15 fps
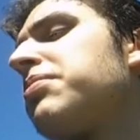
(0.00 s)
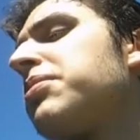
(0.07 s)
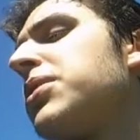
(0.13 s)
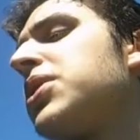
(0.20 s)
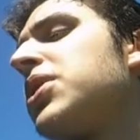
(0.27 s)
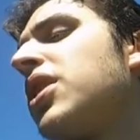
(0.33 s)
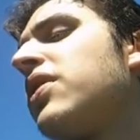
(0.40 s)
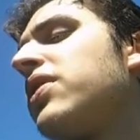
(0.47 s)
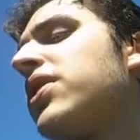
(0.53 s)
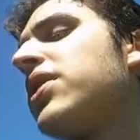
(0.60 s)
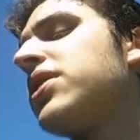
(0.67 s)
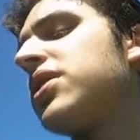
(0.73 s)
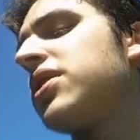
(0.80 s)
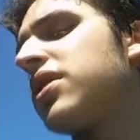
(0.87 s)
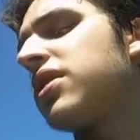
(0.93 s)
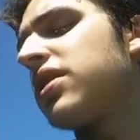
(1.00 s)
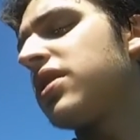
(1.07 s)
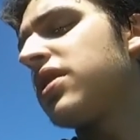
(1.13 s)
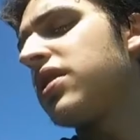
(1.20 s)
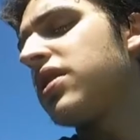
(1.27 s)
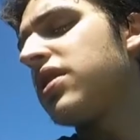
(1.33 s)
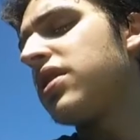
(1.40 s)
Metropolis,
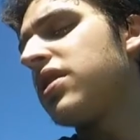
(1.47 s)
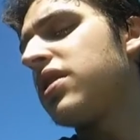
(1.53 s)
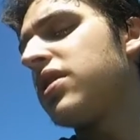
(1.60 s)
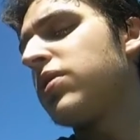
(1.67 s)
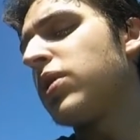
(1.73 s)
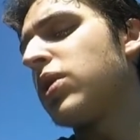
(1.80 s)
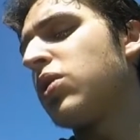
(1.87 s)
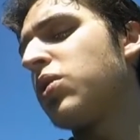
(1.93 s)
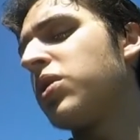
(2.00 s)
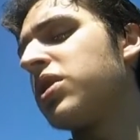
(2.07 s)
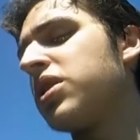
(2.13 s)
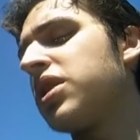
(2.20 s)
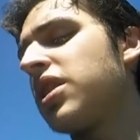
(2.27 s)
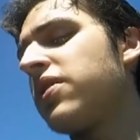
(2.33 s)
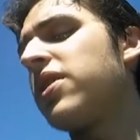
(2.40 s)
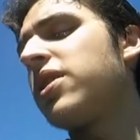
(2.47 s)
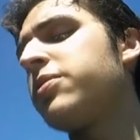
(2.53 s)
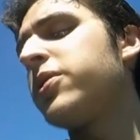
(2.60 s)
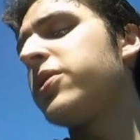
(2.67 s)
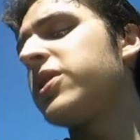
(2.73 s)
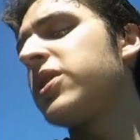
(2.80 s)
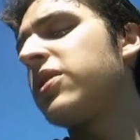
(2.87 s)
it's one of the oldest sci-fi
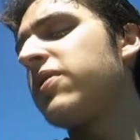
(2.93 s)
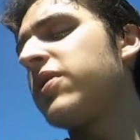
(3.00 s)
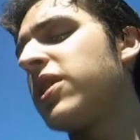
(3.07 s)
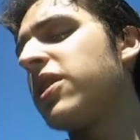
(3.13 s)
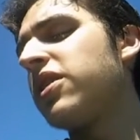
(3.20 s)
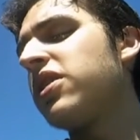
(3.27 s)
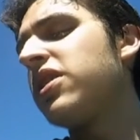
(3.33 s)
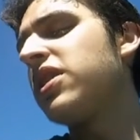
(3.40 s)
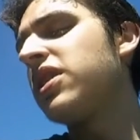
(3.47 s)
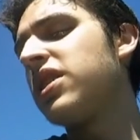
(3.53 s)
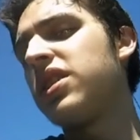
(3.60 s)
movies ever made.